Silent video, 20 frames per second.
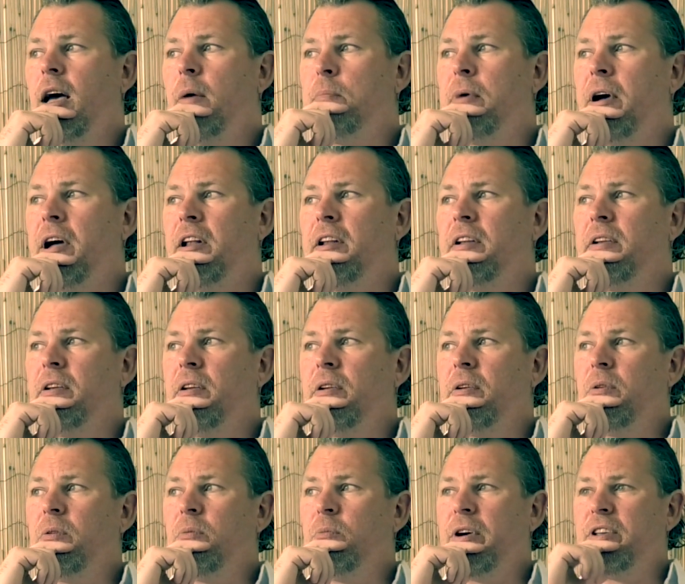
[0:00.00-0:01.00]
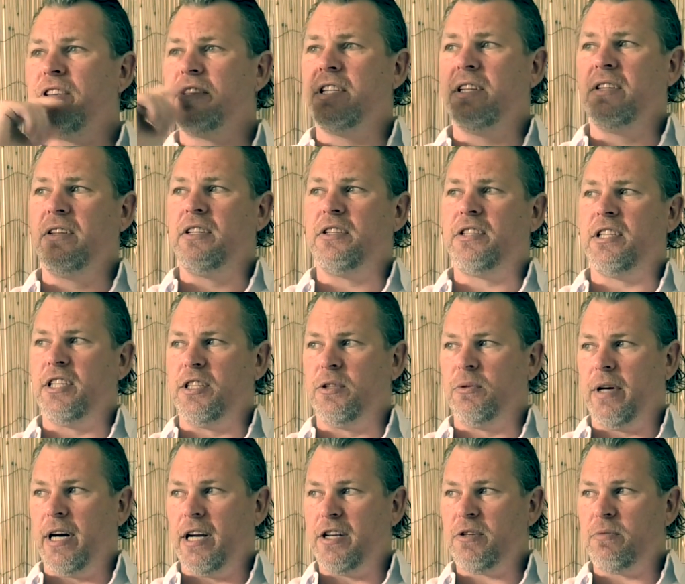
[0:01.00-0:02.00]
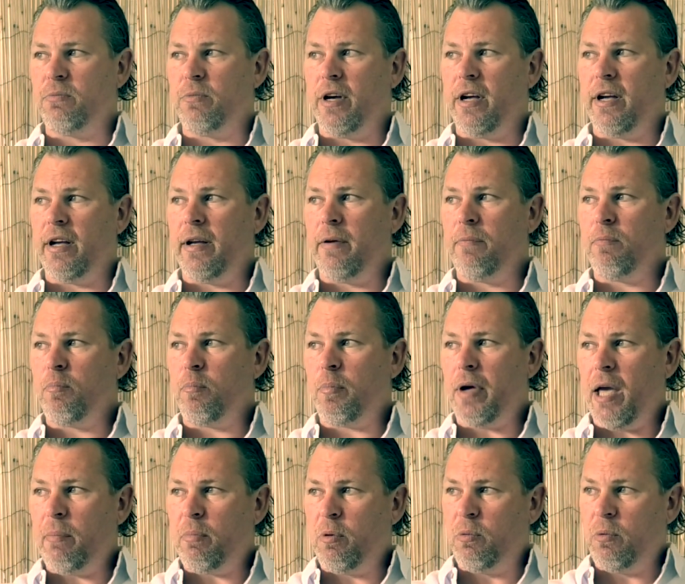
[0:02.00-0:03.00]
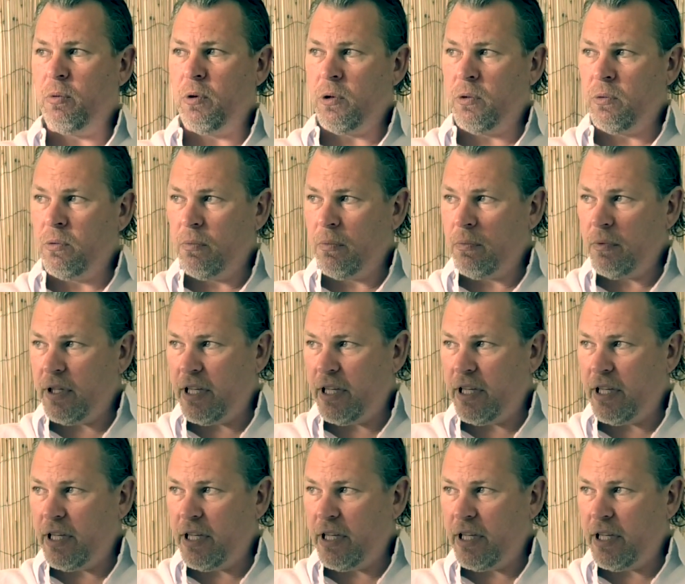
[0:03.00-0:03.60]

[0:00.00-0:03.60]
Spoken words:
But we're still in a situation where people will